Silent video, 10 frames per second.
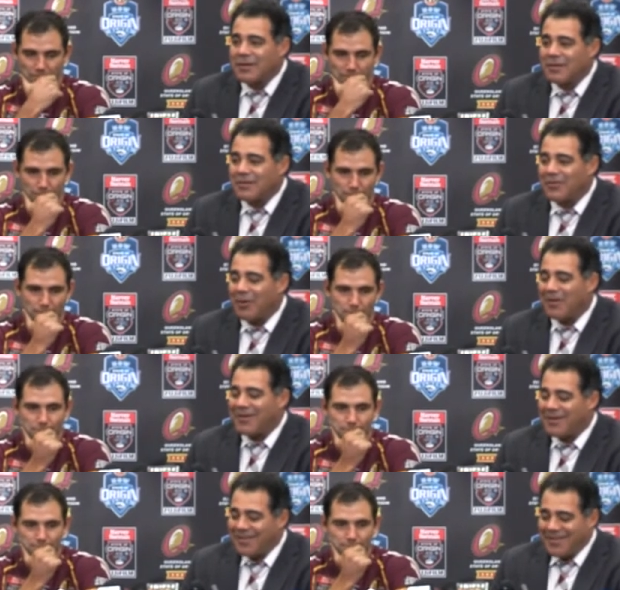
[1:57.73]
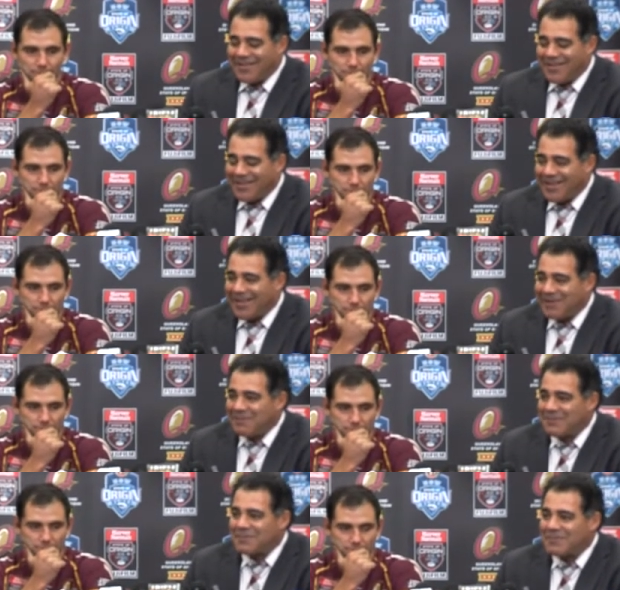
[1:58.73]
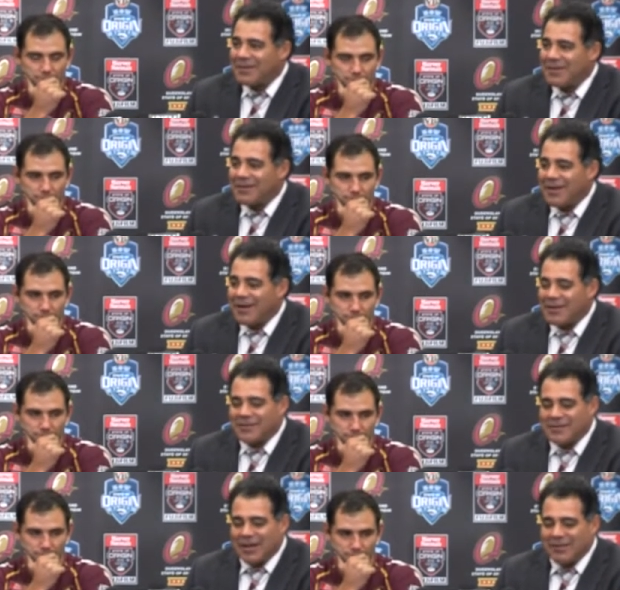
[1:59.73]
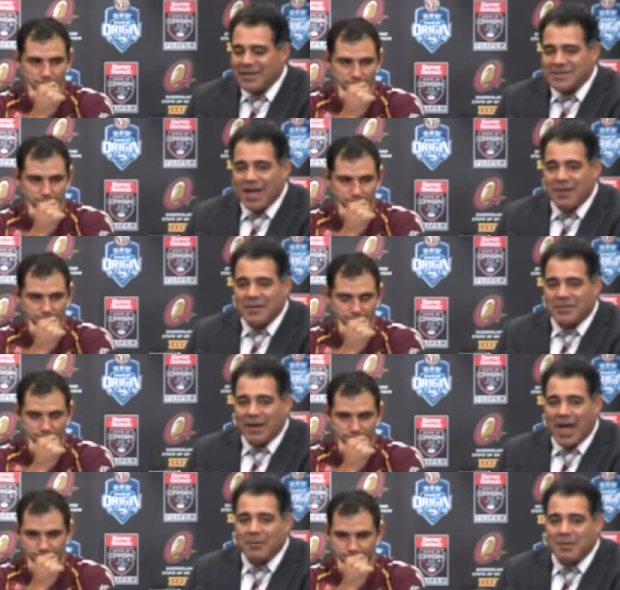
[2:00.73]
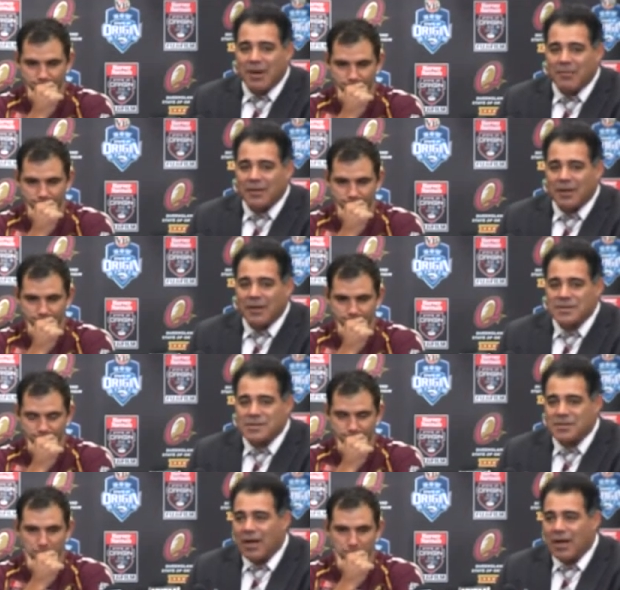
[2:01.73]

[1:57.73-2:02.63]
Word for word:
Speaker 1: to stop it. Um, but you know, it's uh, that's game. That's the game at the moment. You know, that's